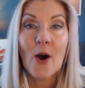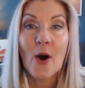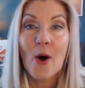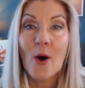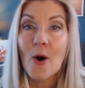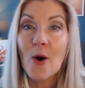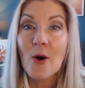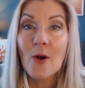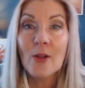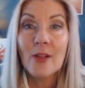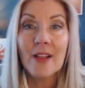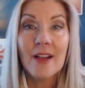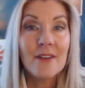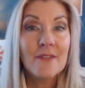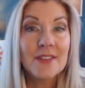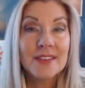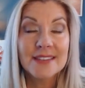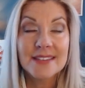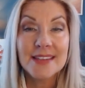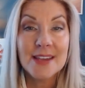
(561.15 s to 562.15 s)
all
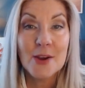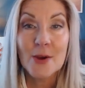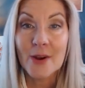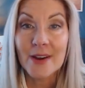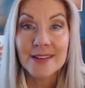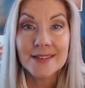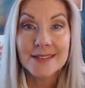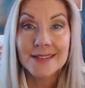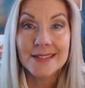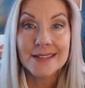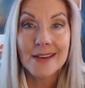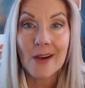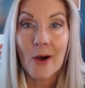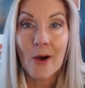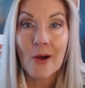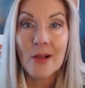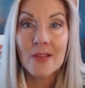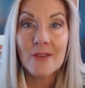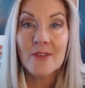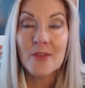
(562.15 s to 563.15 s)
of the secrets,
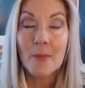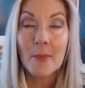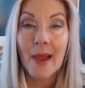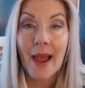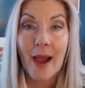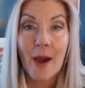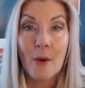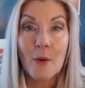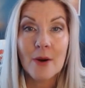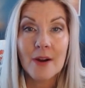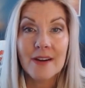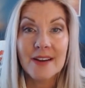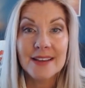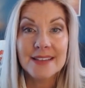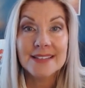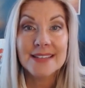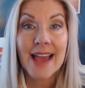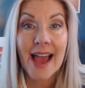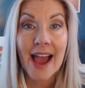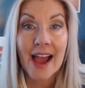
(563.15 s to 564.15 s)
all of the power
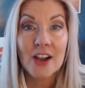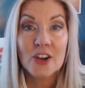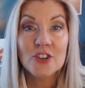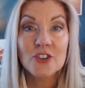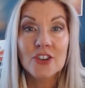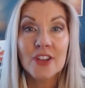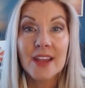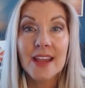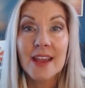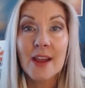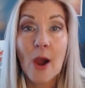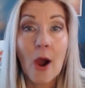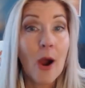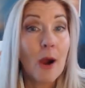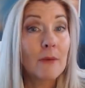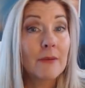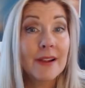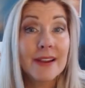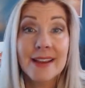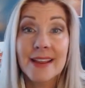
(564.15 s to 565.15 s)
is actually
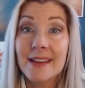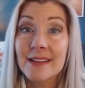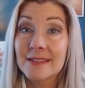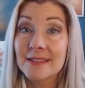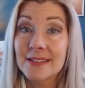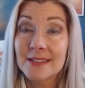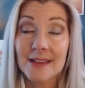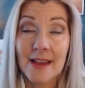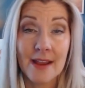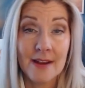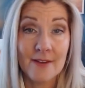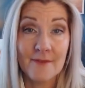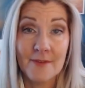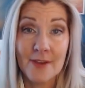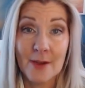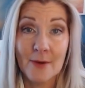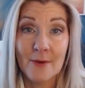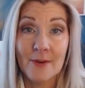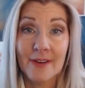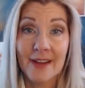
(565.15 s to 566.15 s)
already inside of
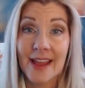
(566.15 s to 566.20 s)
you.